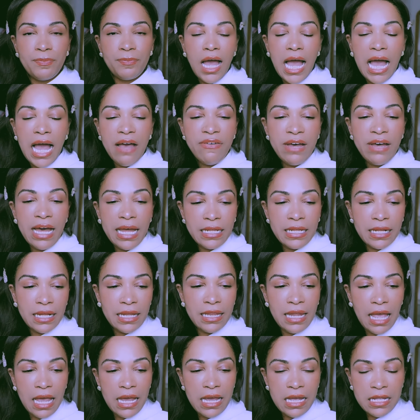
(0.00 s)
I've had
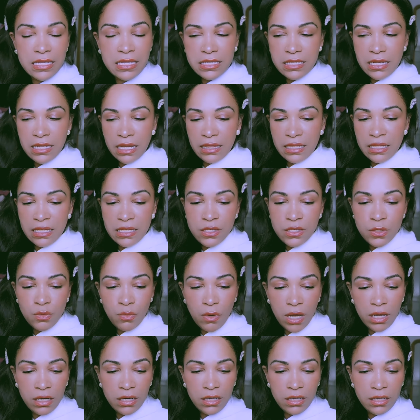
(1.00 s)
clients, not this
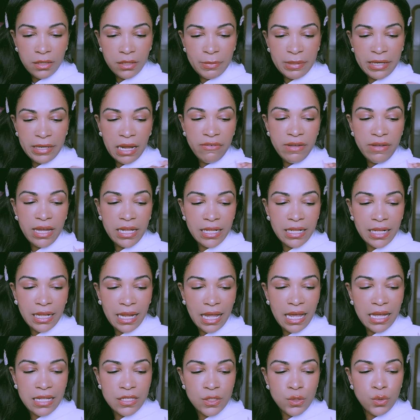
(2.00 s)
one, but I've had
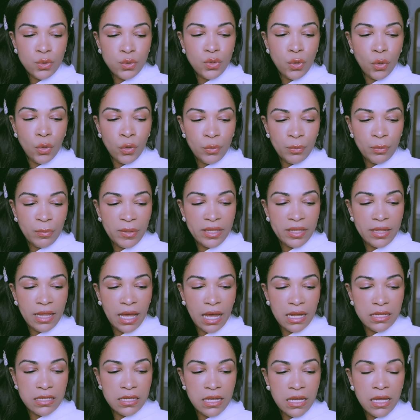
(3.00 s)
clients who told me
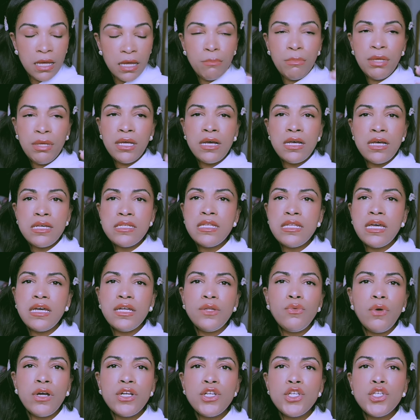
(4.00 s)
that because they had
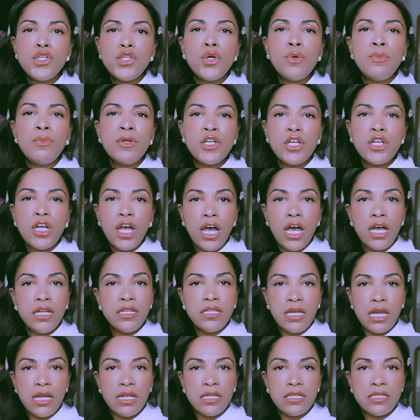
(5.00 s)
watched so much
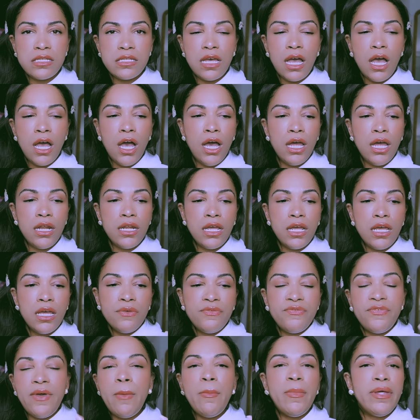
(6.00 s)
content on
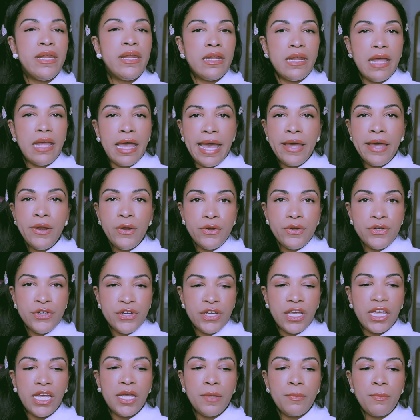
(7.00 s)
feminine
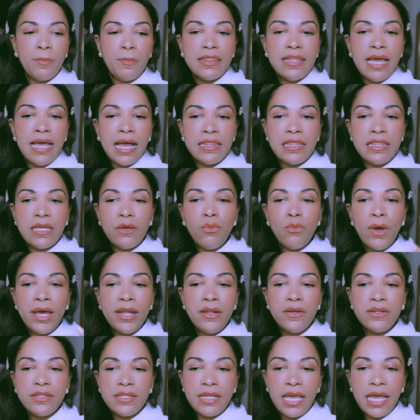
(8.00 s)
energy that they went
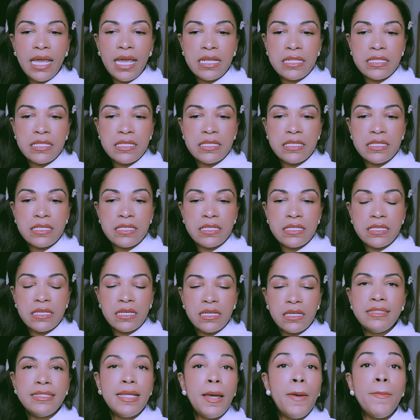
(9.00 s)
on dates
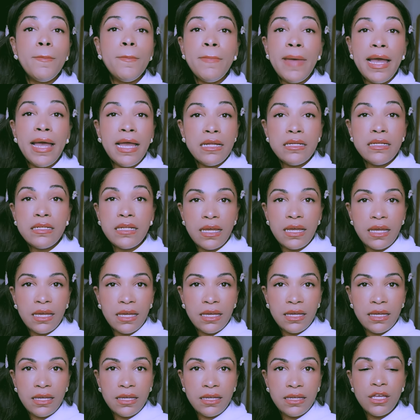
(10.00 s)

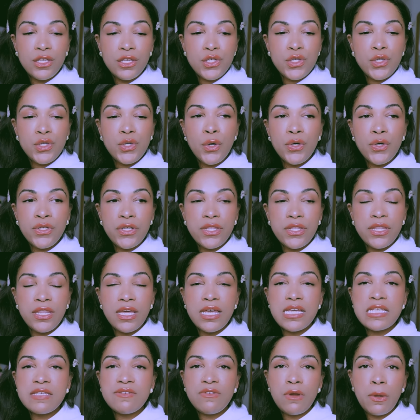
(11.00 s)
demanding certain
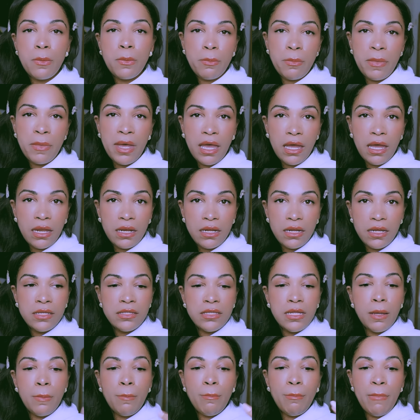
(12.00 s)
things from men,
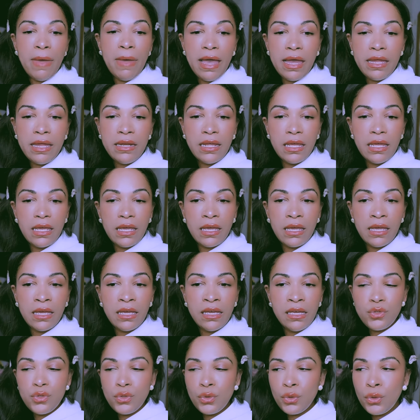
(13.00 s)
demanding
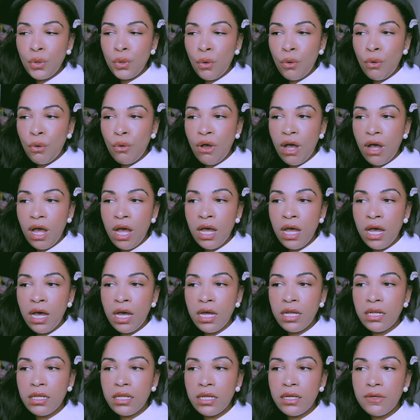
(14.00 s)
to go
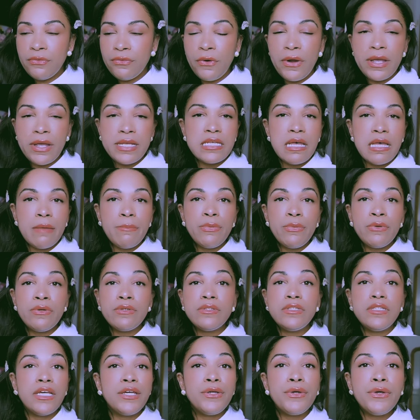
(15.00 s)
on, for example,
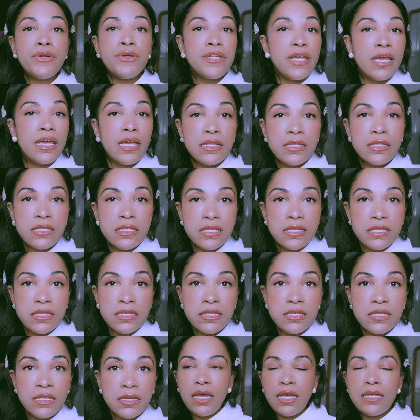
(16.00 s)
dinner
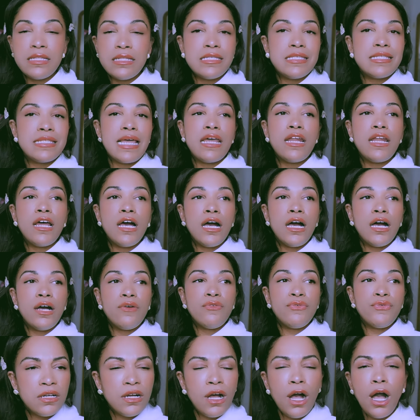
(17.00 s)
dates instead
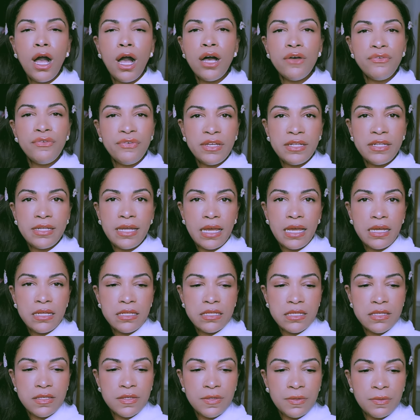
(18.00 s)
of coffee
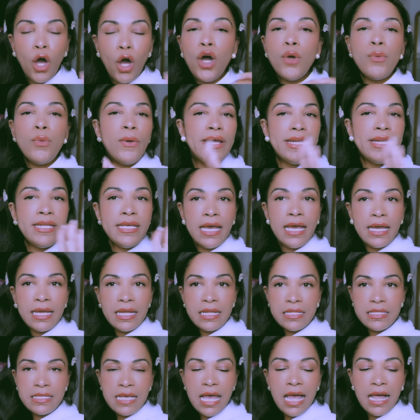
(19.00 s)
dates. Already I
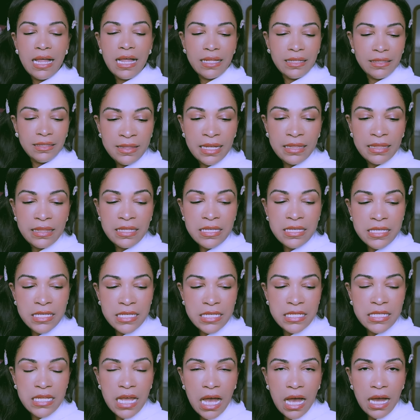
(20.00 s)
can tell that this
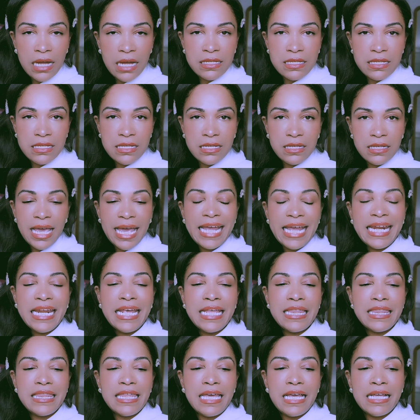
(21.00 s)
is not
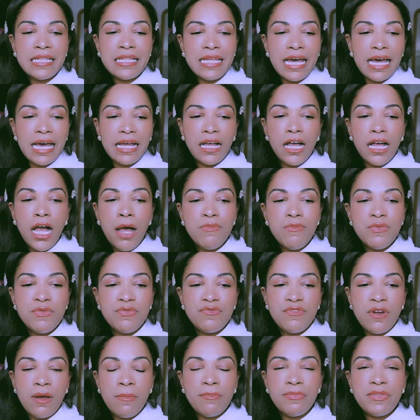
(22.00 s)
anything that comes
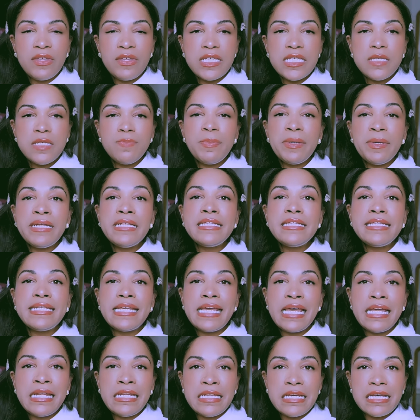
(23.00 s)
from the
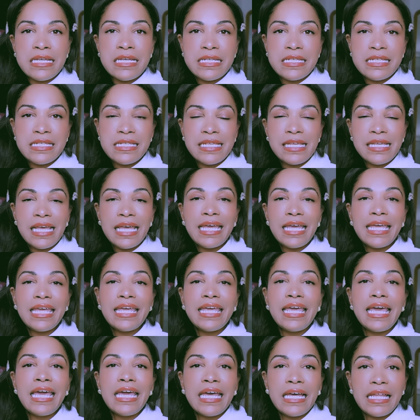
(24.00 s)
spontaneous,
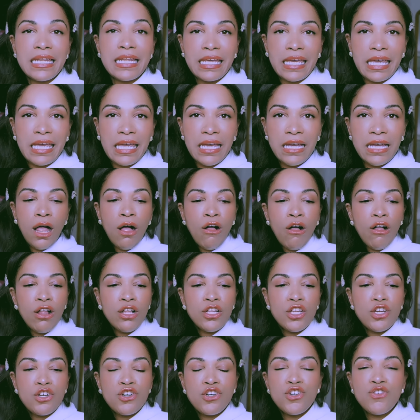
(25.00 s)
giggly,
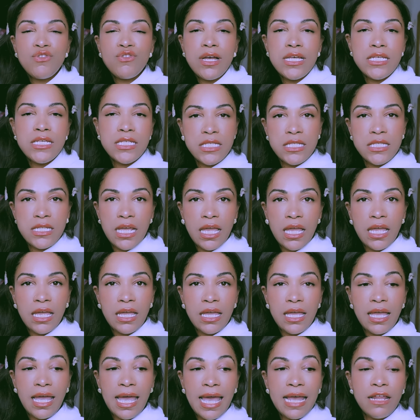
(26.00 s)
all trusting
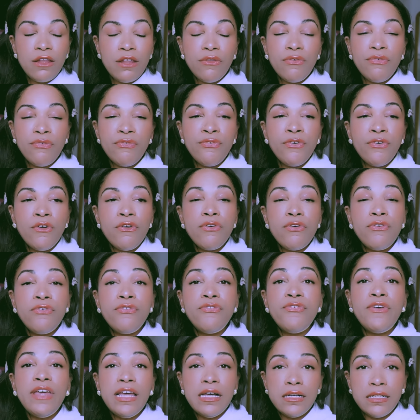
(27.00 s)
and
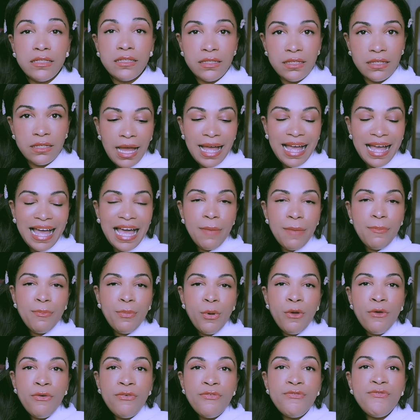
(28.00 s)
fulfilled
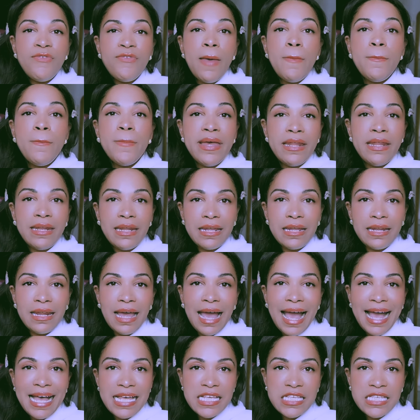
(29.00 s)
hyper feminine
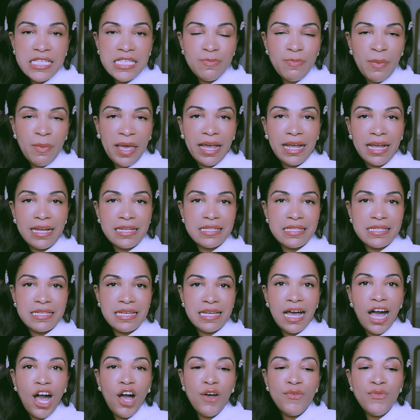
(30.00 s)
aspect
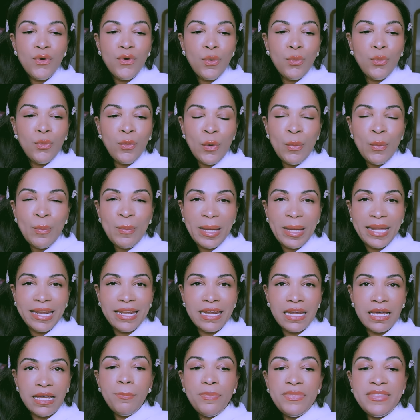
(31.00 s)
of a
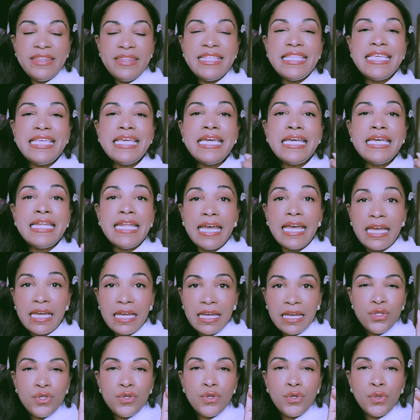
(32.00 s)
woman
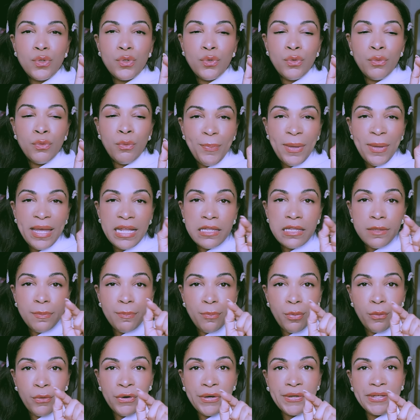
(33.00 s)
needing to
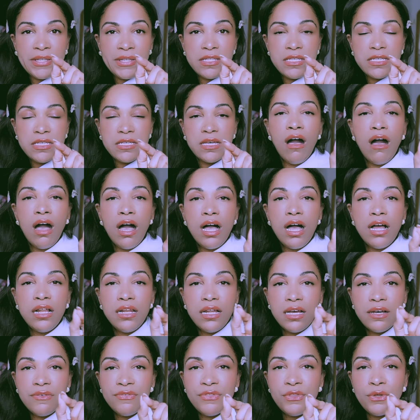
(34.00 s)
pinpoint all
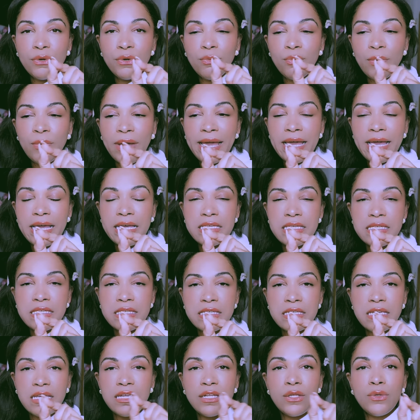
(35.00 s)
of the
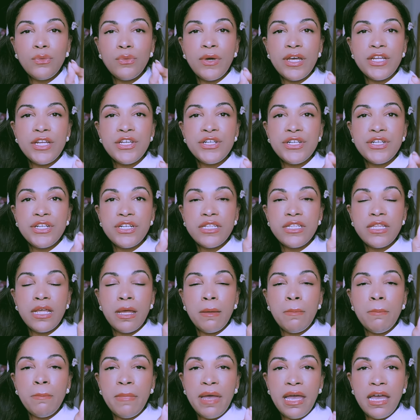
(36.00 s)
ways in which the
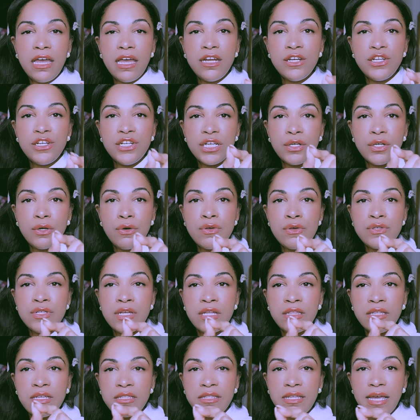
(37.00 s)
man she goes
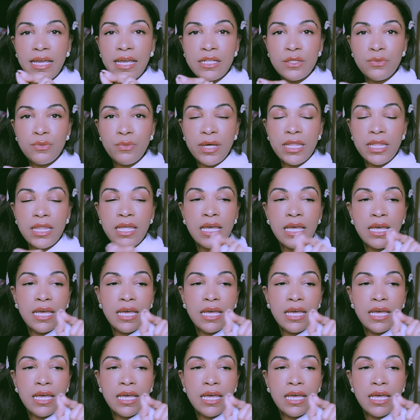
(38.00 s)
on the date with